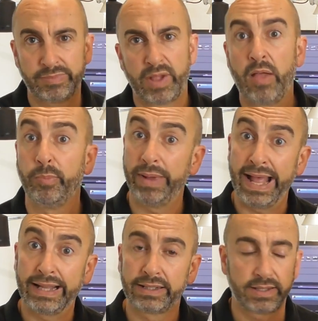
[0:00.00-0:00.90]

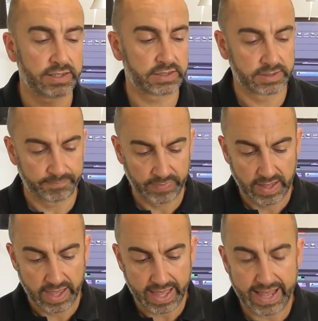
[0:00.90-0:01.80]
unbag this
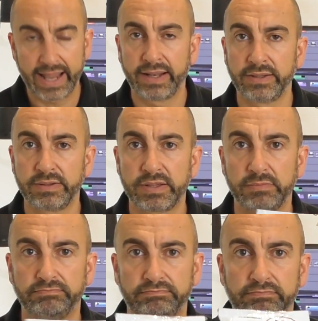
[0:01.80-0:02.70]
and
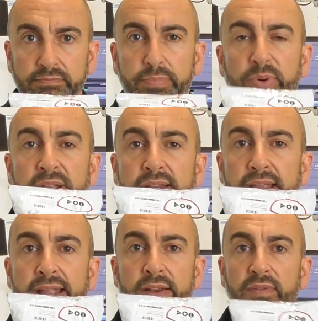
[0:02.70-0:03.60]
put it
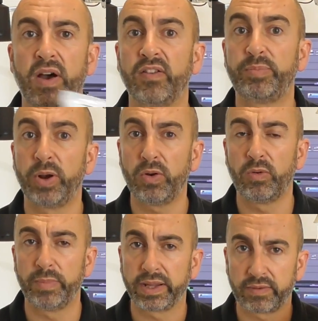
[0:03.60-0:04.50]
in the VIVE Pro.
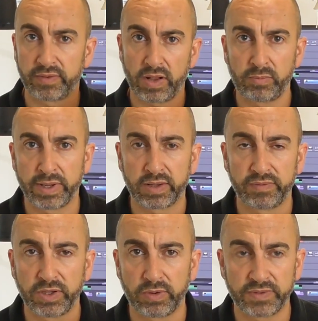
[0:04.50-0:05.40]
I'll make a
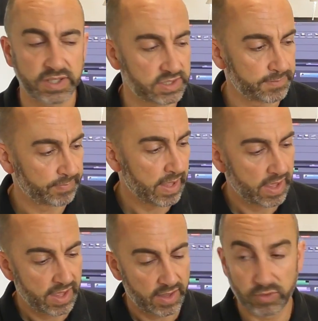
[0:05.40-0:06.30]
video of this.
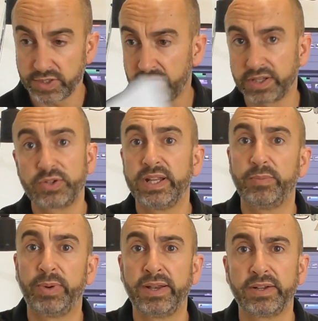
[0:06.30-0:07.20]
I also got a 3D
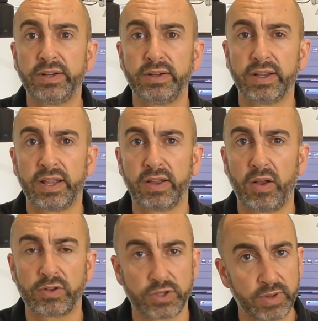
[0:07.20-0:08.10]
printer,
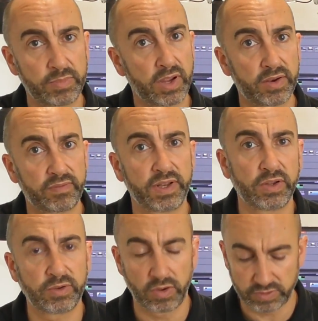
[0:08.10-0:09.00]
also in my other video
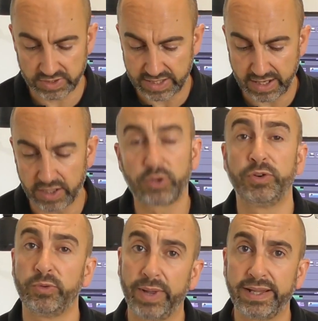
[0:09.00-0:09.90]
you noticed that I
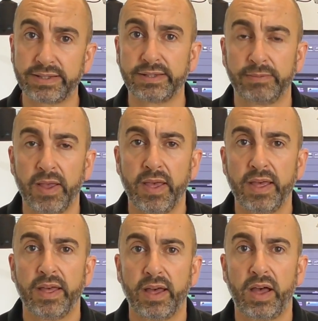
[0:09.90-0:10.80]
couldn't wait
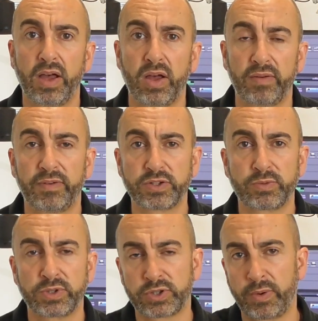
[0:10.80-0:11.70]
First
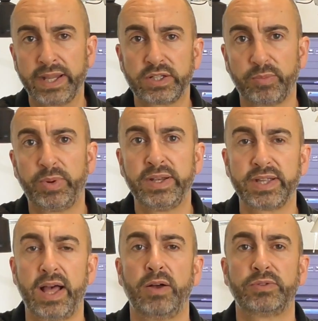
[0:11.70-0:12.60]
was going to print
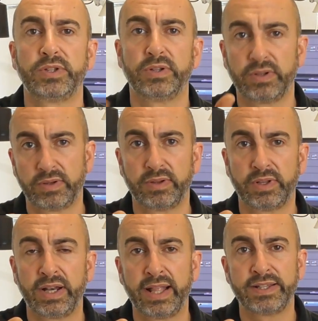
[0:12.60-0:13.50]
out
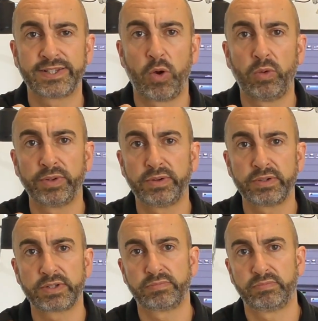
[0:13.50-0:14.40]
the lens
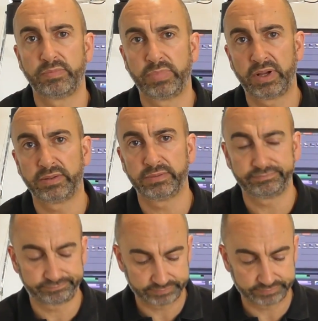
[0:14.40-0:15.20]
holders, but